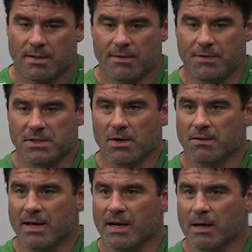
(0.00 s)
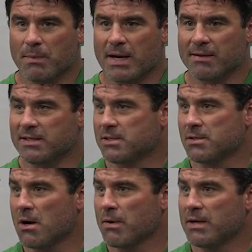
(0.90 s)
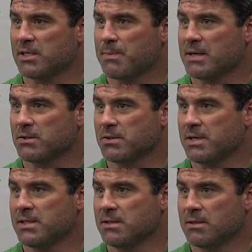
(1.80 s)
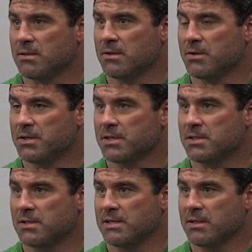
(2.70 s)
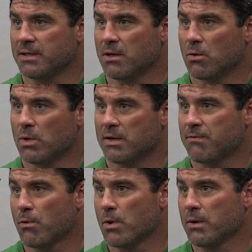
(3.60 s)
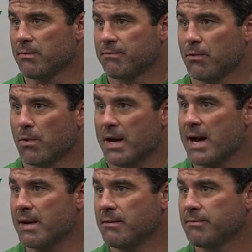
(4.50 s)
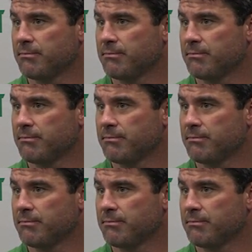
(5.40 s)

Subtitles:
if you start thinking about this is already a special season, you can just as easily go, 4-9.